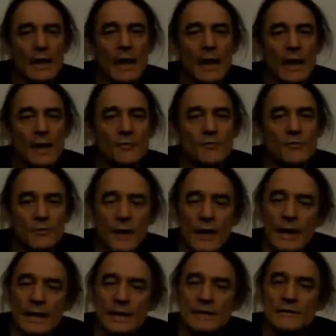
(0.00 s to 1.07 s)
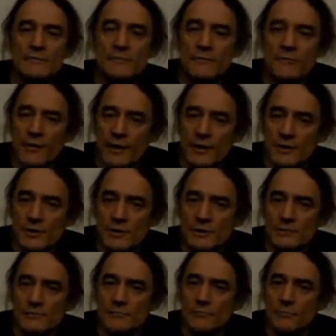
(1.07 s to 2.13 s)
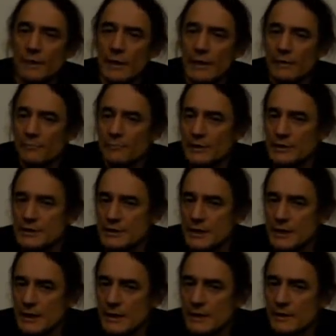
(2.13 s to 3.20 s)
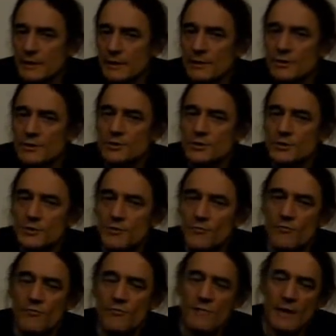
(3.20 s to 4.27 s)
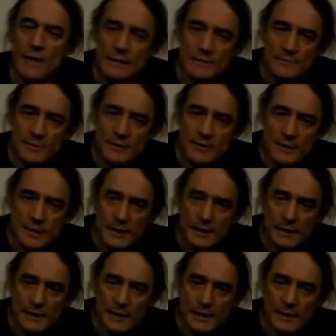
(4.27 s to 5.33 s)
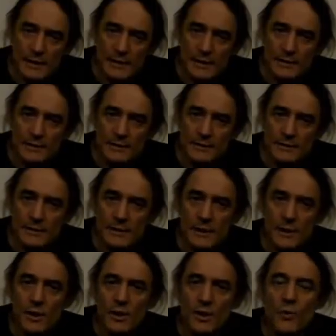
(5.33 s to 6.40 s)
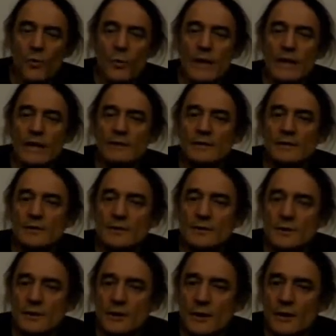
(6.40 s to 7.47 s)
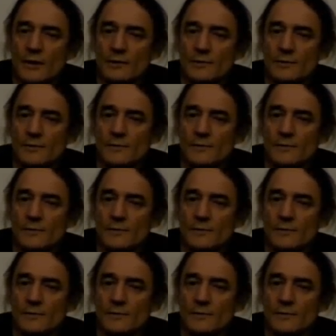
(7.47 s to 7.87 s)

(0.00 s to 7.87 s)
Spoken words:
And through activation, in particular, to that particular client, we can start